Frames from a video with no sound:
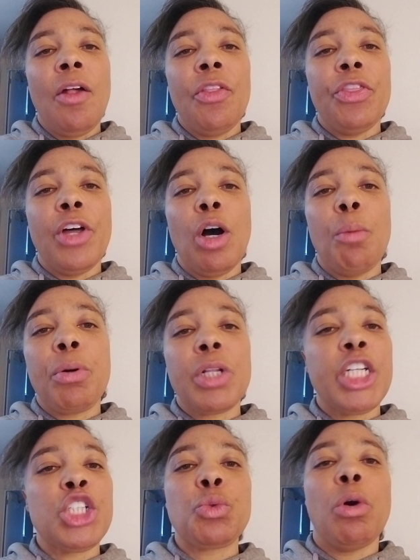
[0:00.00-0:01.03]
The
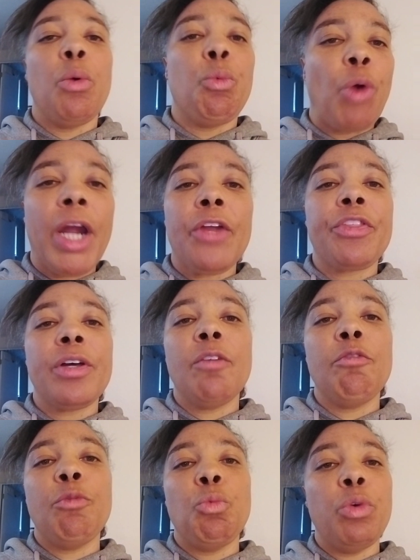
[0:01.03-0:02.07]
police would raid
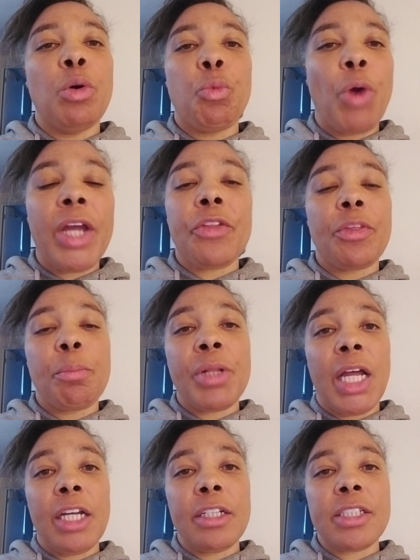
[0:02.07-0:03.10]
the
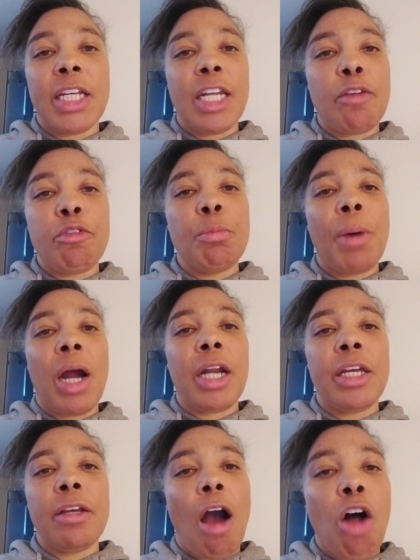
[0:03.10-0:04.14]
place, and
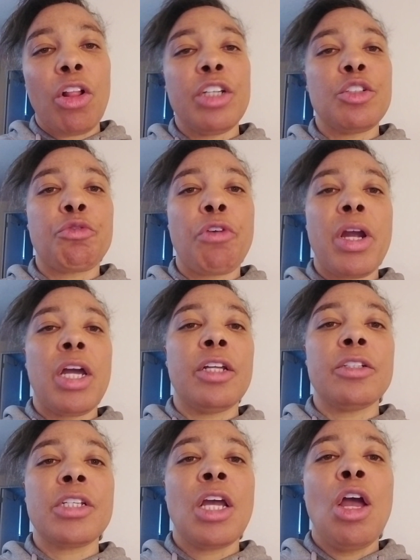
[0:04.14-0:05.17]
everybody, all his
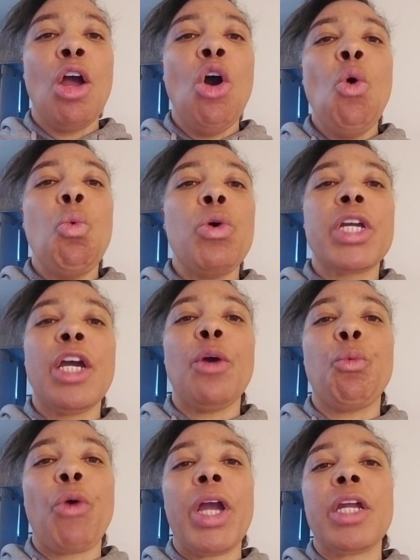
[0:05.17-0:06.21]
friends, would get
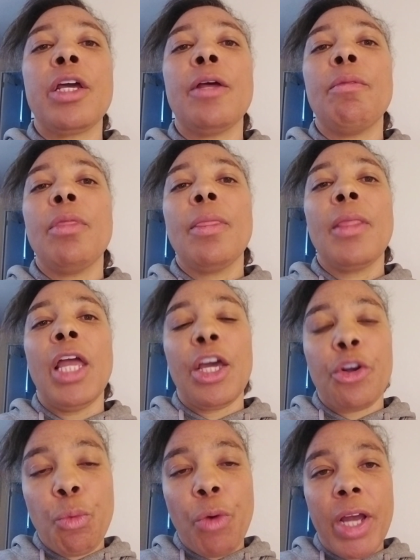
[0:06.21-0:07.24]
raided and
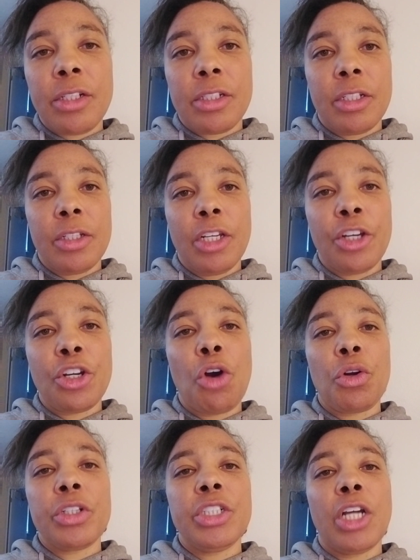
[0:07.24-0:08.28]
arrested and go
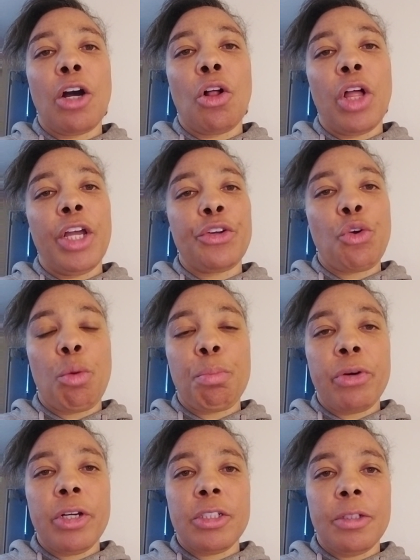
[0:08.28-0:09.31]
to jail and/or
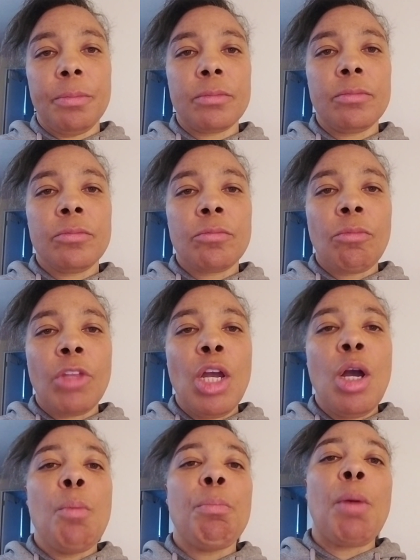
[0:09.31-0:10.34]
prison.
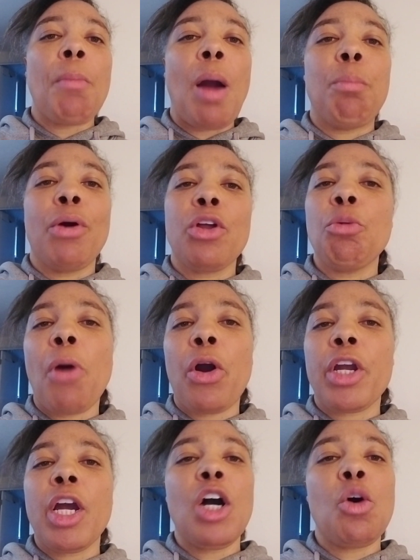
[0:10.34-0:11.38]
But my brother
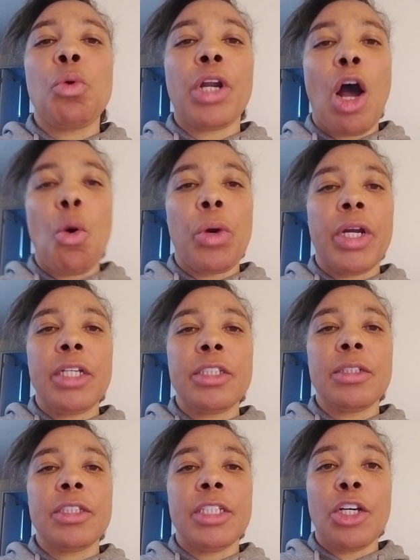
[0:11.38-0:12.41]
Markel would always
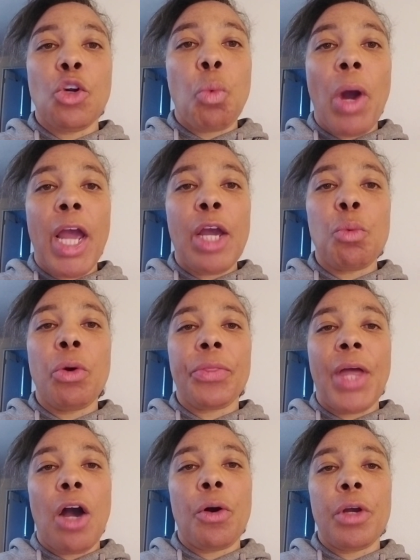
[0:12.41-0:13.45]
get away
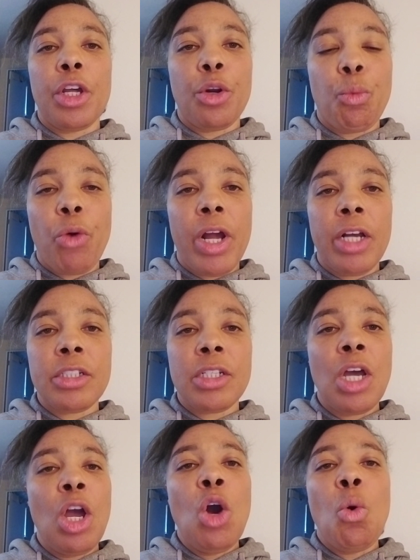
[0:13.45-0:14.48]
without an arrest,
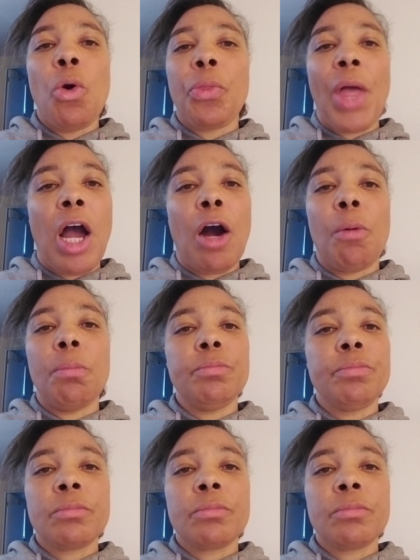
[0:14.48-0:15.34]
without